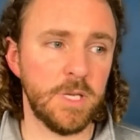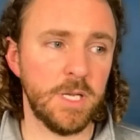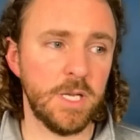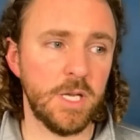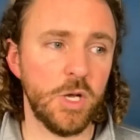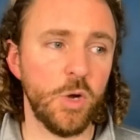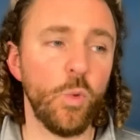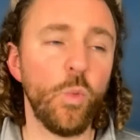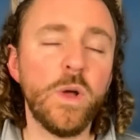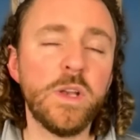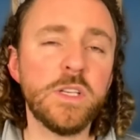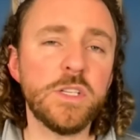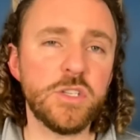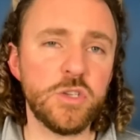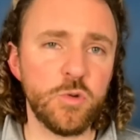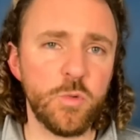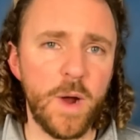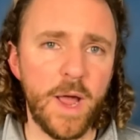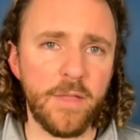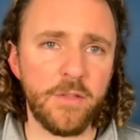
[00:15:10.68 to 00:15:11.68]
Wouldn't you
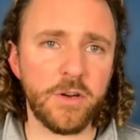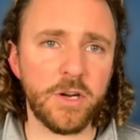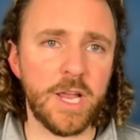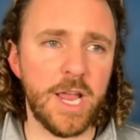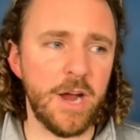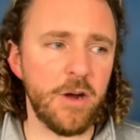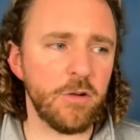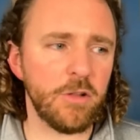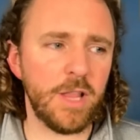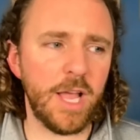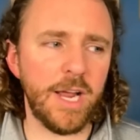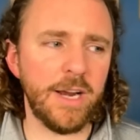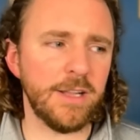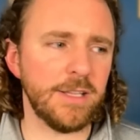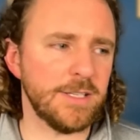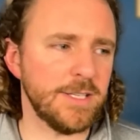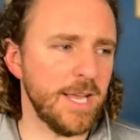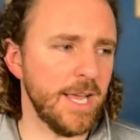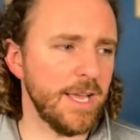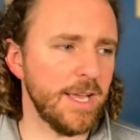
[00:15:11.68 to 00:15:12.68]
rather Carolina
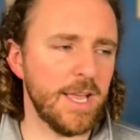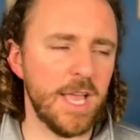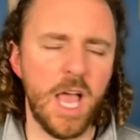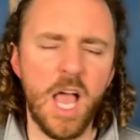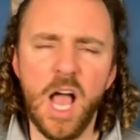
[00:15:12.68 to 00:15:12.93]
take